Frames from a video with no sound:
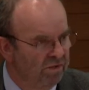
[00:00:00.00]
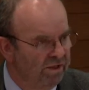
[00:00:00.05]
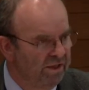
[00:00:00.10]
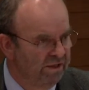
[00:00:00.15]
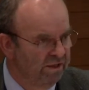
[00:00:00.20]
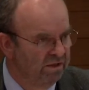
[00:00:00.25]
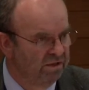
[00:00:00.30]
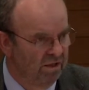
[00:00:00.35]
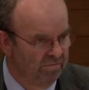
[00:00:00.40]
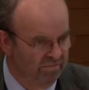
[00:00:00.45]

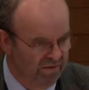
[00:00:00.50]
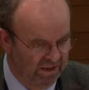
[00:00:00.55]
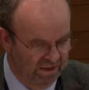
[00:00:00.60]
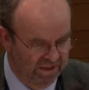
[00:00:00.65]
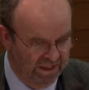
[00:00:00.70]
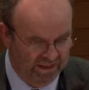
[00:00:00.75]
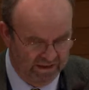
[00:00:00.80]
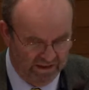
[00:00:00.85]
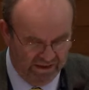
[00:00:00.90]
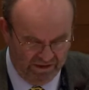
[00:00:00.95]
This is something
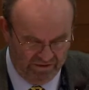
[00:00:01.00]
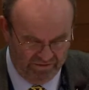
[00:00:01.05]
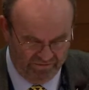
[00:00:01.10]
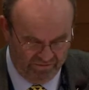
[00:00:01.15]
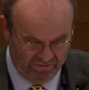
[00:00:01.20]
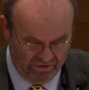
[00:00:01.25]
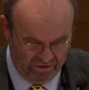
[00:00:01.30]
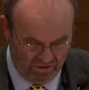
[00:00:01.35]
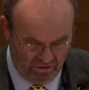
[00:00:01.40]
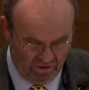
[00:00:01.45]
that is
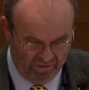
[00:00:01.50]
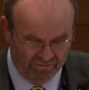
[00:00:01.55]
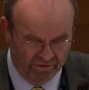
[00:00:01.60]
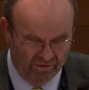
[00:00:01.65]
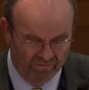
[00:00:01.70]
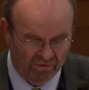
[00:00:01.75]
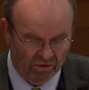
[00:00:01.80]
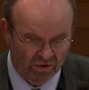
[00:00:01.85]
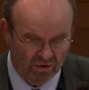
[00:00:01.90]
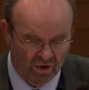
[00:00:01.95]

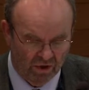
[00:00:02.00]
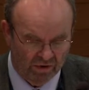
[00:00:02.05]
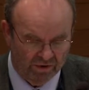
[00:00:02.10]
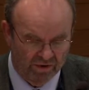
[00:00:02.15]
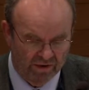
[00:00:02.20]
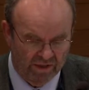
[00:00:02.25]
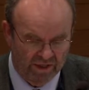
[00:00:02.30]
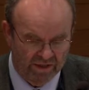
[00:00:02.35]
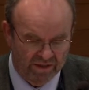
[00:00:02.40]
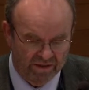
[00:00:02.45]
often
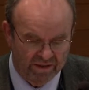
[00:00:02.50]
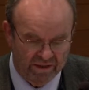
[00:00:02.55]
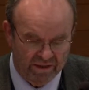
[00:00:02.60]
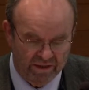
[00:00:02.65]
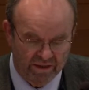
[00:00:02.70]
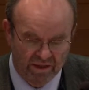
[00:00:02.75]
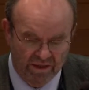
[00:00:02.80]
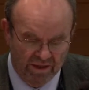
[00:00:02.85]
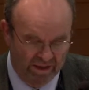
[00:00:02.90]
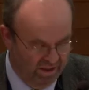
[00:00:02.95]
forgotten in the
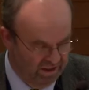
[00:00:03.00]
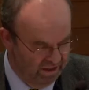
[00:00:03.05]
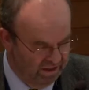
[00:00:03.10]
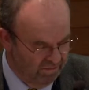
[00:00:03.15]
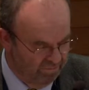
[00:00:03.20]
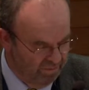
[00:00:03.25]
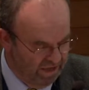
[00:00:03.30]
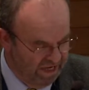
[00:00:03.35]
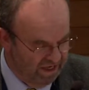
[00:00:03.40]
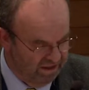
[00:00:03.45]

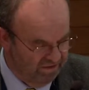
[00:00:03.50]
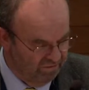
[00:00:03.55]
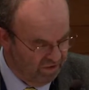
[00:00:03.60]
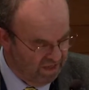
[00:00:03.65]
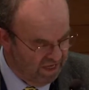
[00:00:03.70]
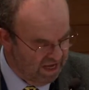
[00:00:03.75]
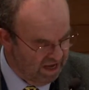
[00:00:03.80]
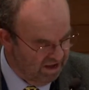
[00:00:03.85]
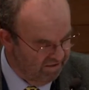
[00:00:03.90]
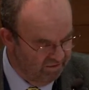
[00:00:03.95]
debate
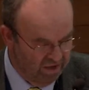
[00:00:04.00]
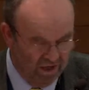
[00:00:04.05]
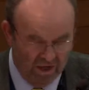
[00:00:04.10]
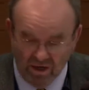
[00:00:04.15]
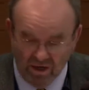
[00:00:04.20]
we have.